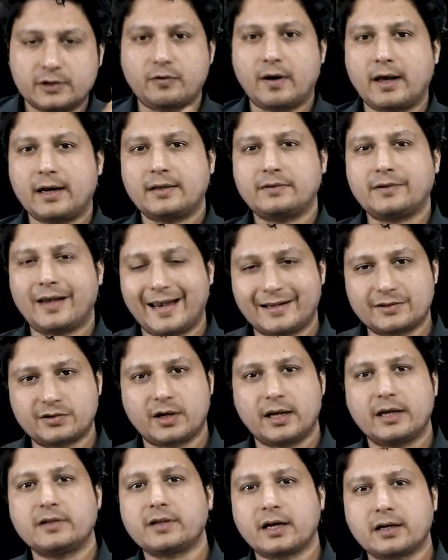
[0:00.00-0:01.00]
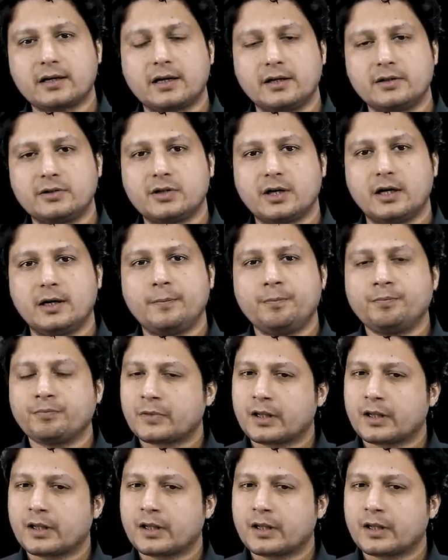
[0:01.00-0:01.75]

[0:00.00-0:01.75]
far as x-rays are concerned,